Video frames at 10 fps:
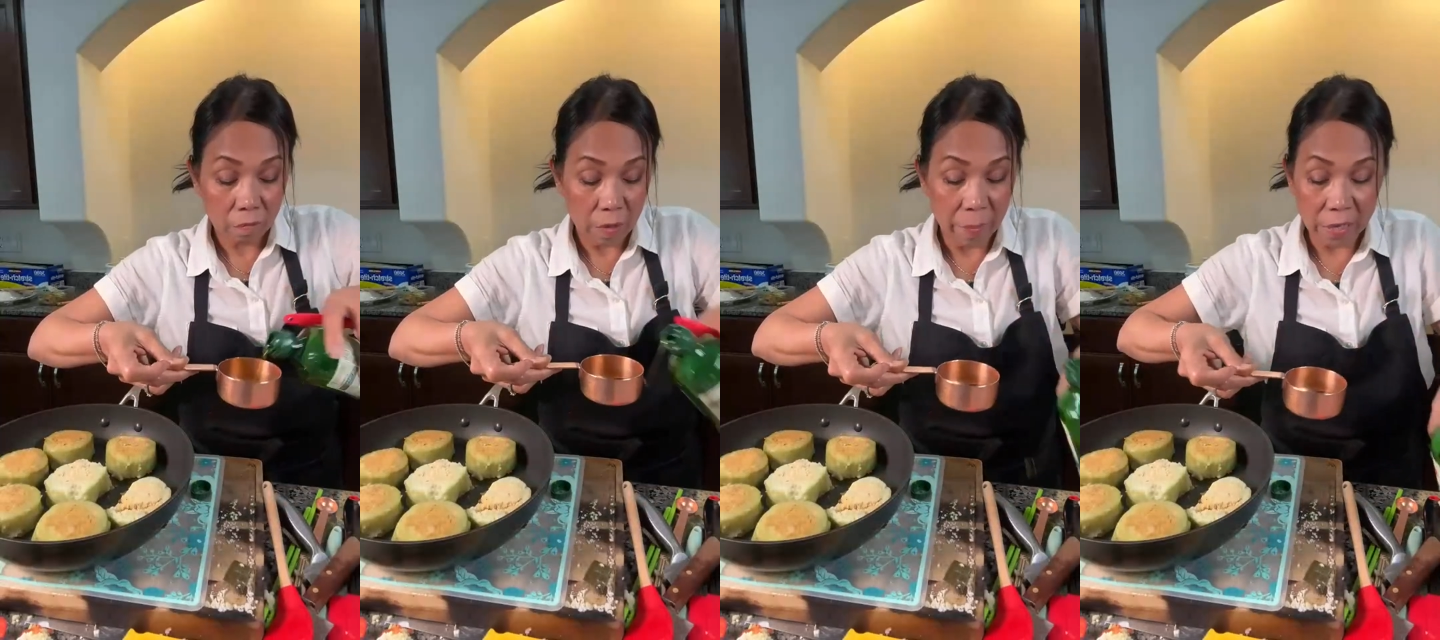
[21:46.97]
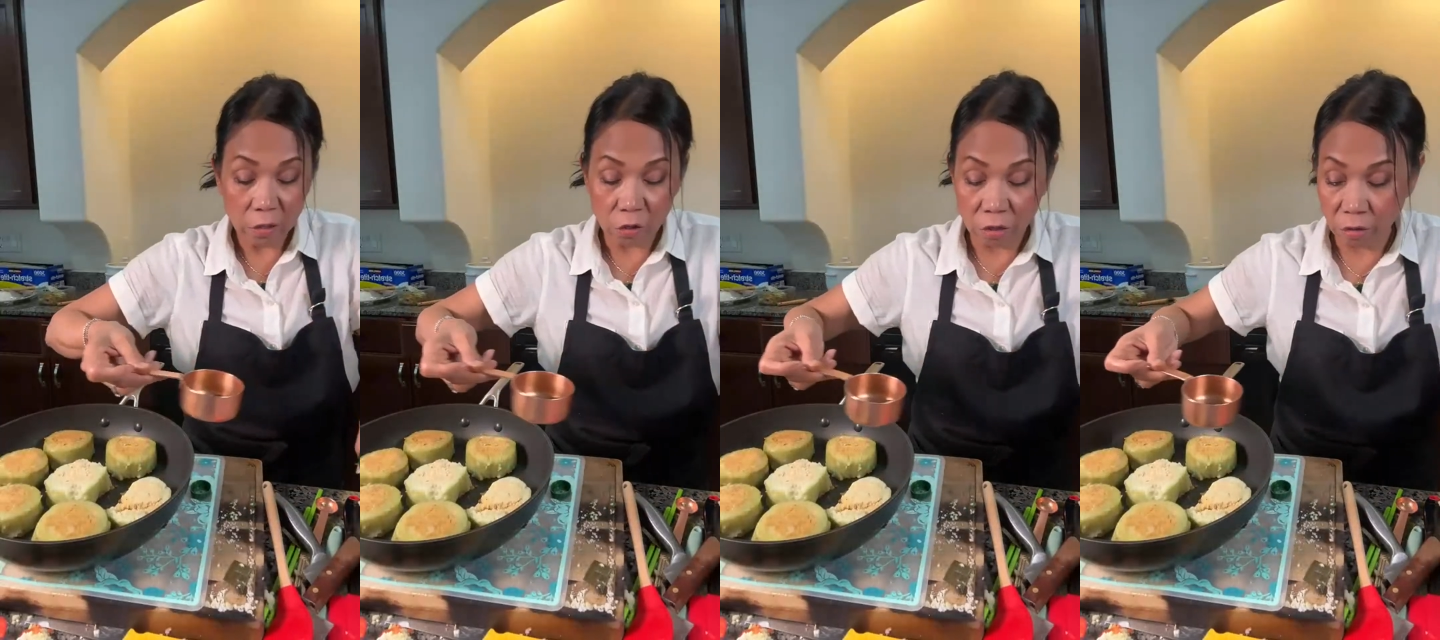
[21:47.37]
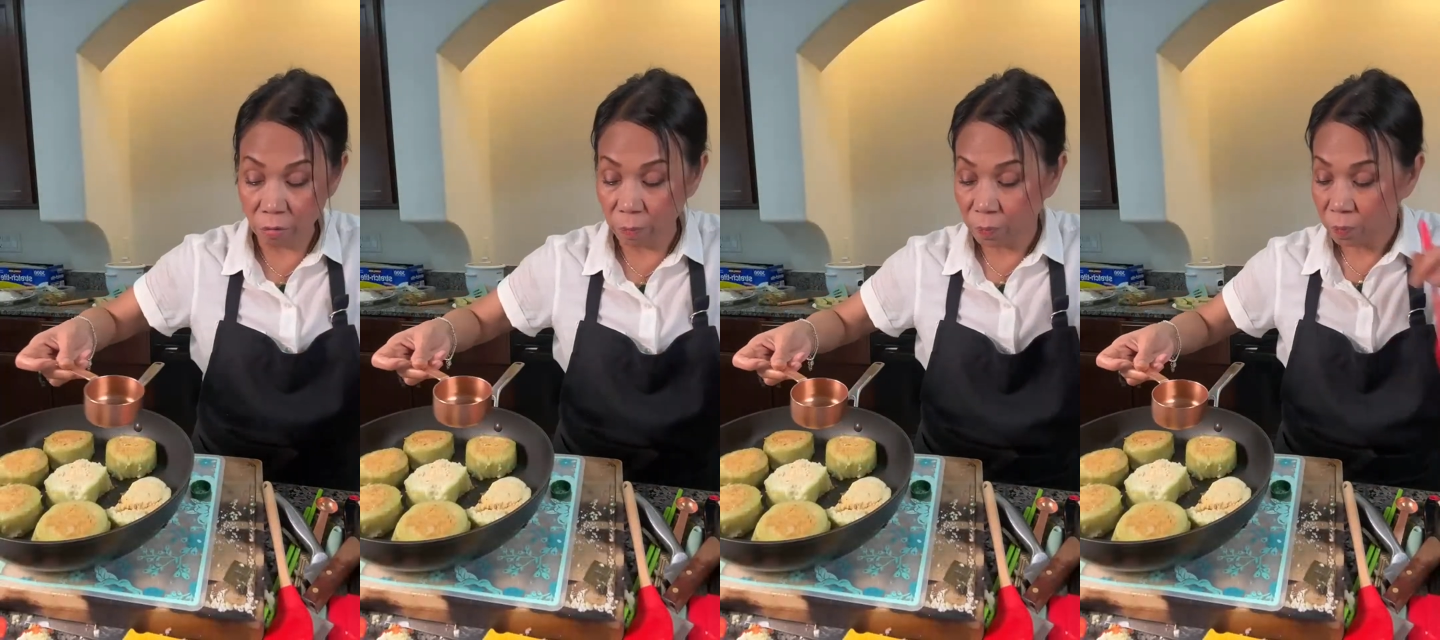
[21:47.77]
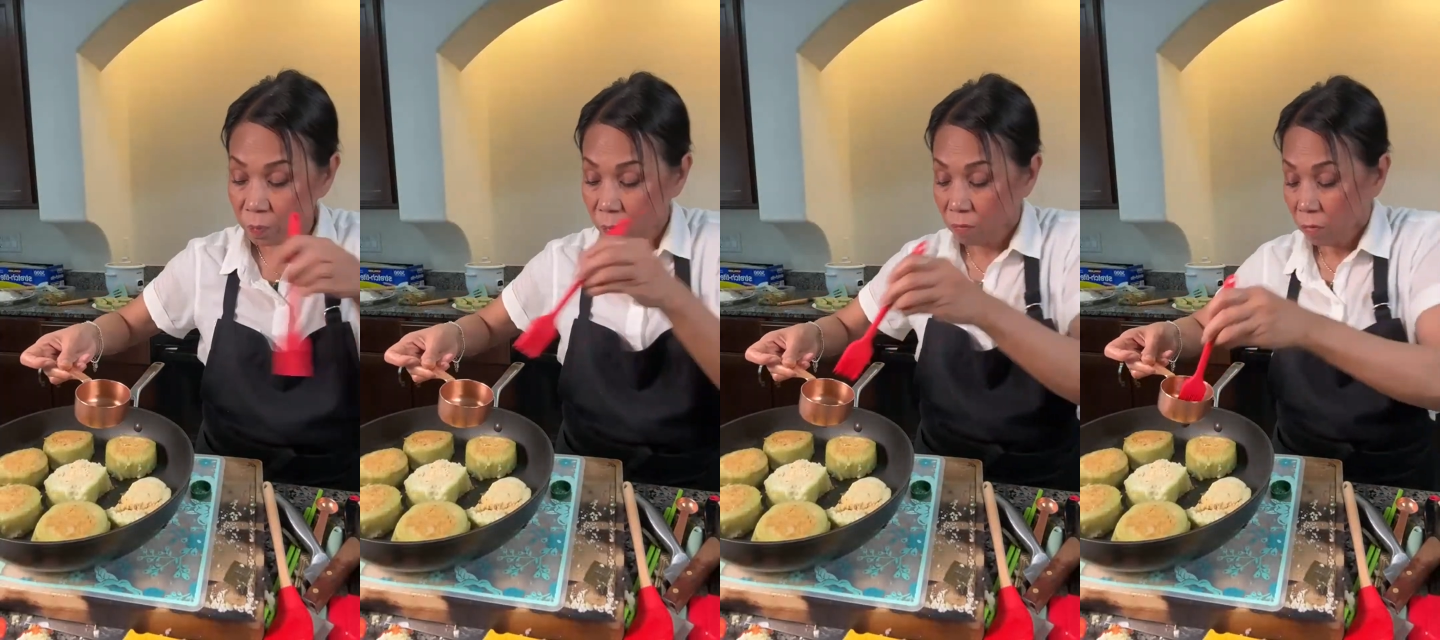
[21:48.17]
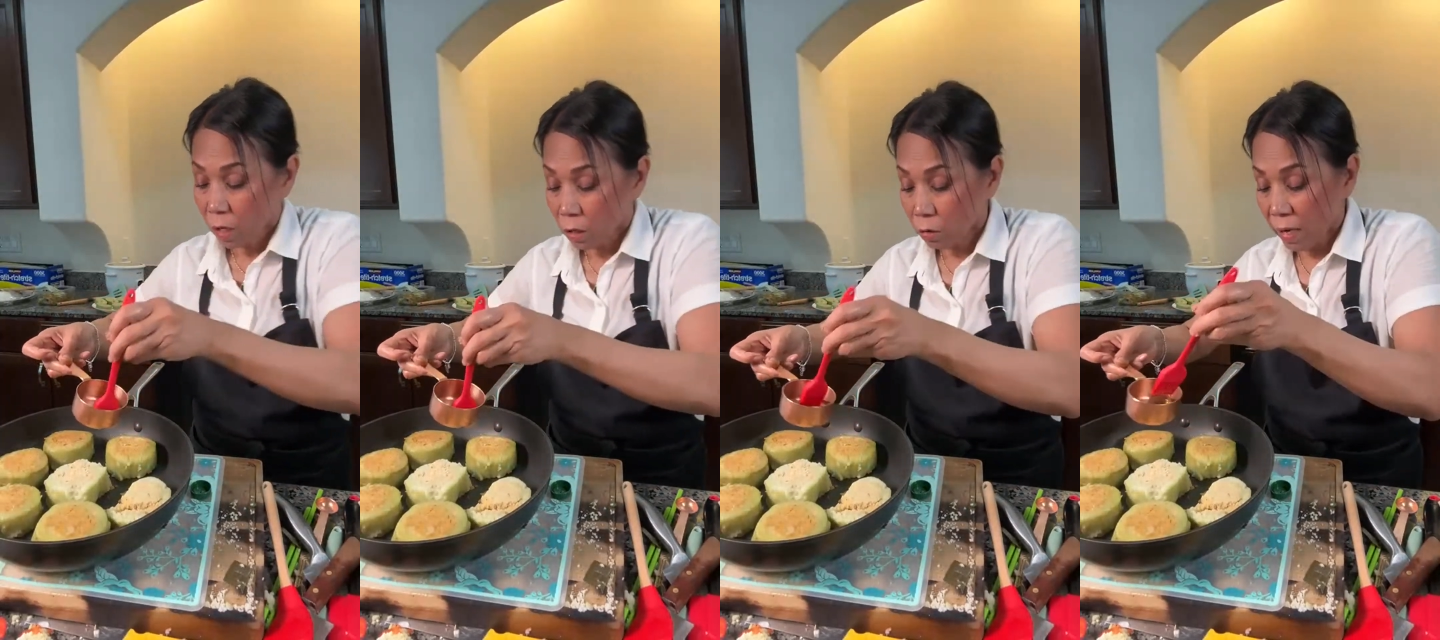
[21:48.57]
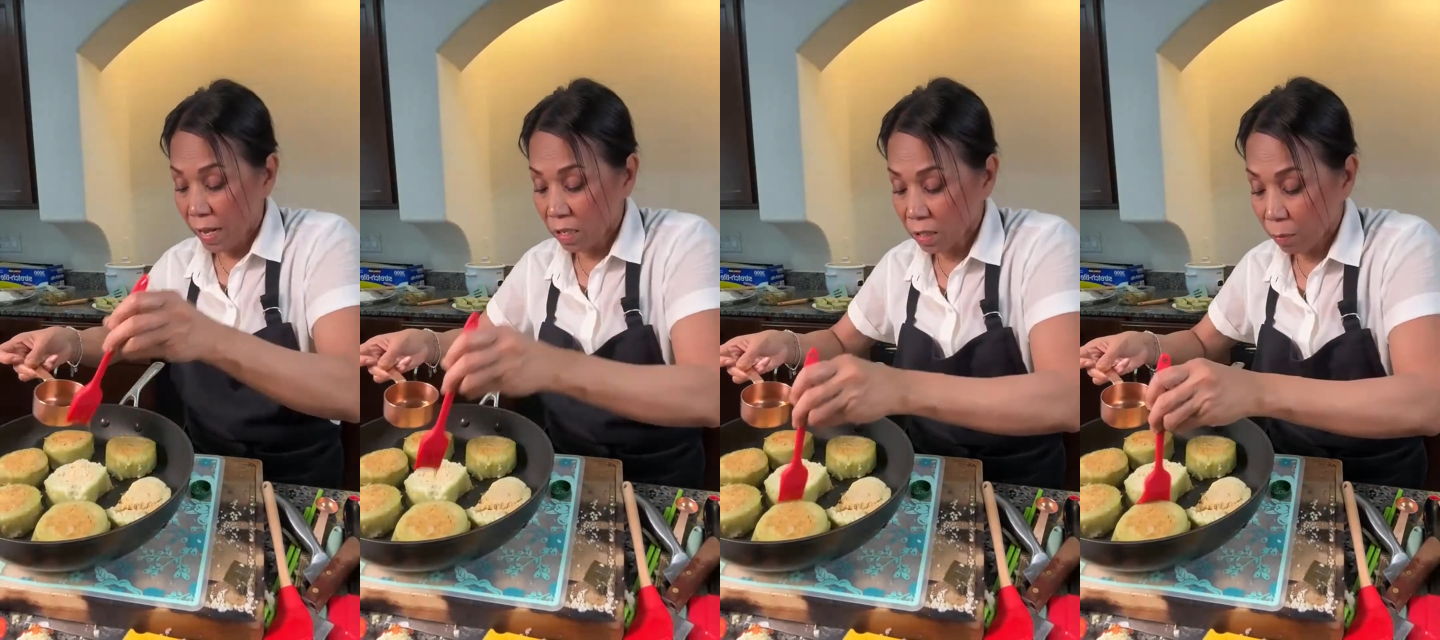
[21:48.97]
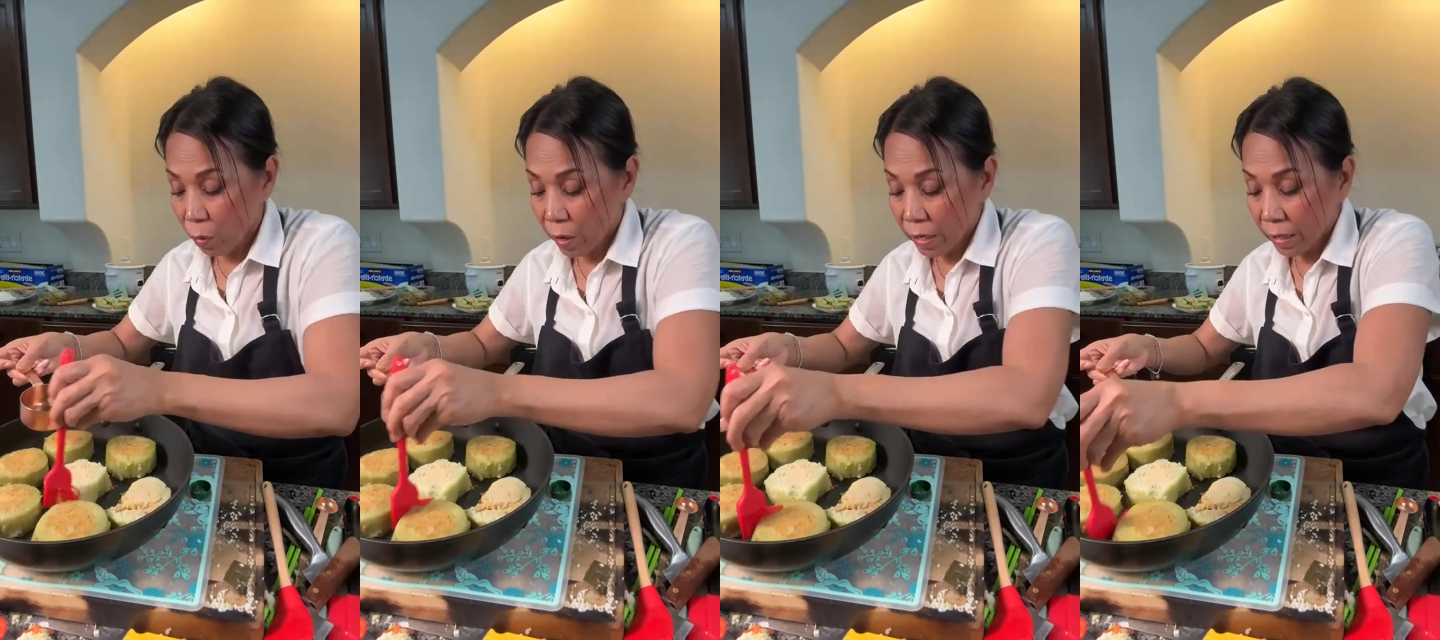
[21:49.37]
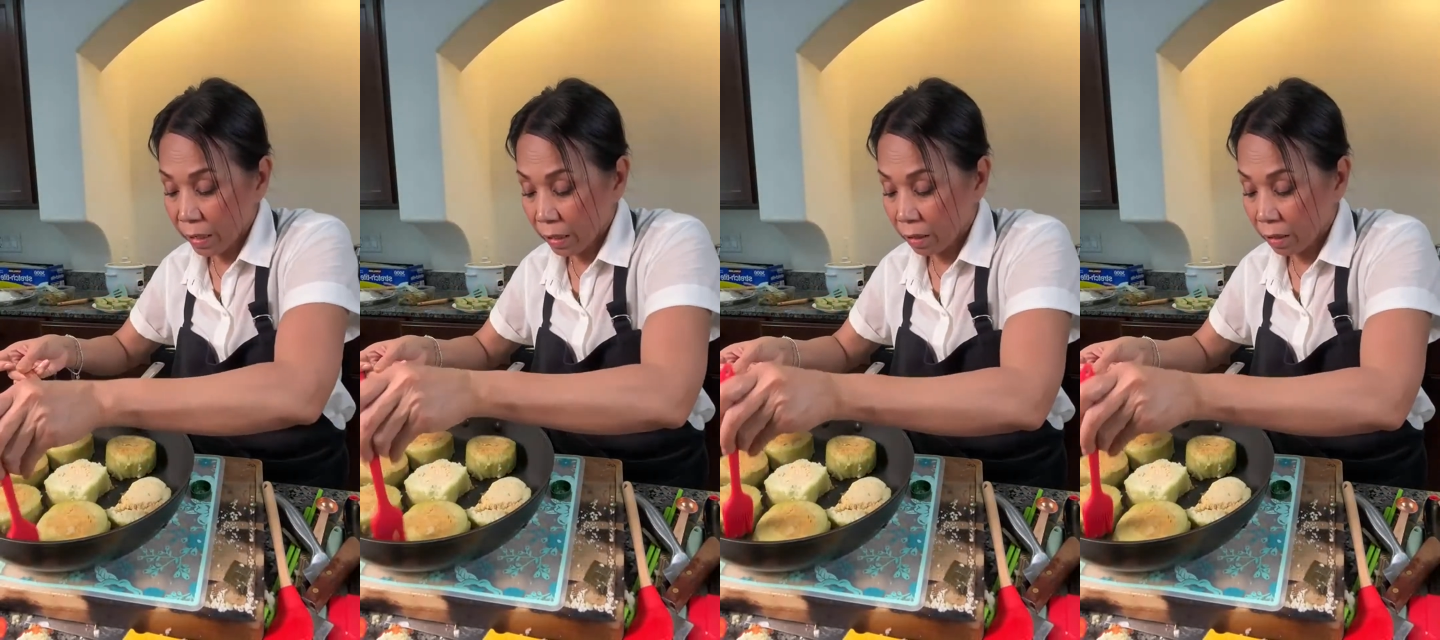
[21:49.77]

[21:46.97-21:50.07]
The best is to lather some oil